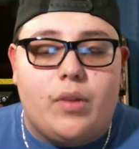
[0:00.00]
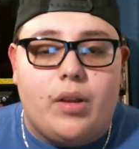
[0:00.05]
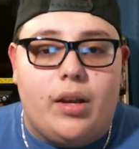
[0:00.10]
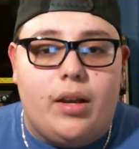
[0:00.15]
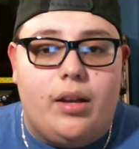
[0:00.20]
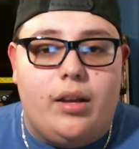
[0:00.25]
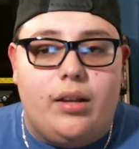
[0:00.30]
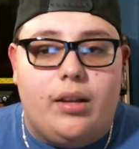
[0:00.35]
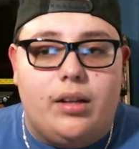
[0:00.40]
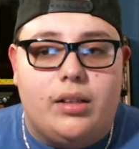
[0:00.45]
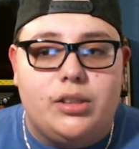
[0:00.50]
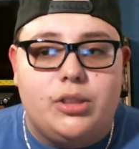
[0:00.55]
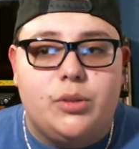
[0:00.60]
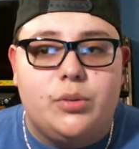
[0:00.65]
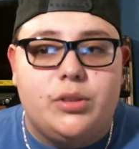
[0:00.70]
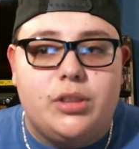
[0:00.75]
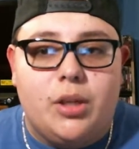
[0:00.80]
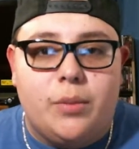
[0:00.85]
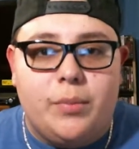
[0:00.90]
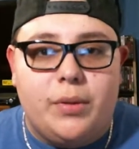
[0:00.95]
And she would
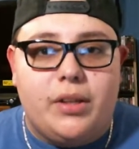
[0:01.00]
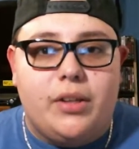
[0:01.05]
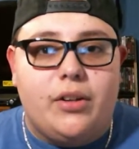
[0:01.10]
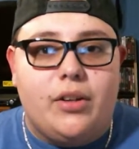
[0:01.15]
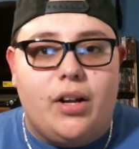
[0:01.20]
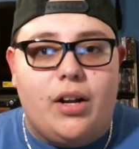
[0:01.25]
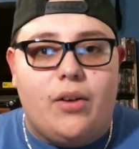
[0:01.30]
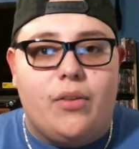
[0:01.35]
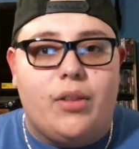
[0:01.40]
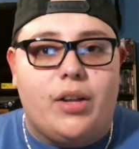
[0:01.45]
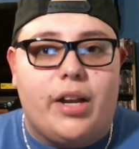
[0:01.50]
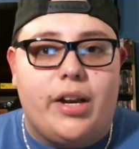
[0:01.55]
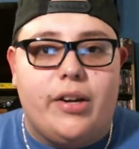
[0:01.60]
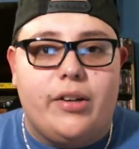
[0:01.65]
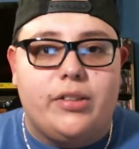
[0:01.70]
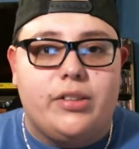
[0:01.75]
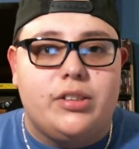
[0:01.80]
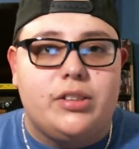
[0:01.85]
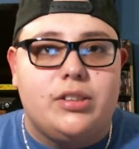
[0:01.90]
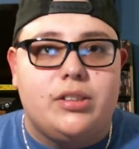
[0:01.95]
tell me, how the
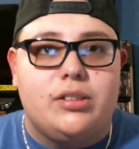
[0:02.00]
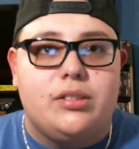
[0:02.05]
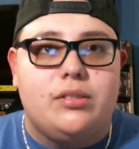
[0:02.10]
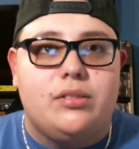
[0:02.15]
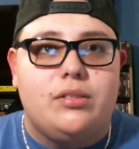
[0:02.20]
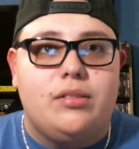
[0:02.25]
characters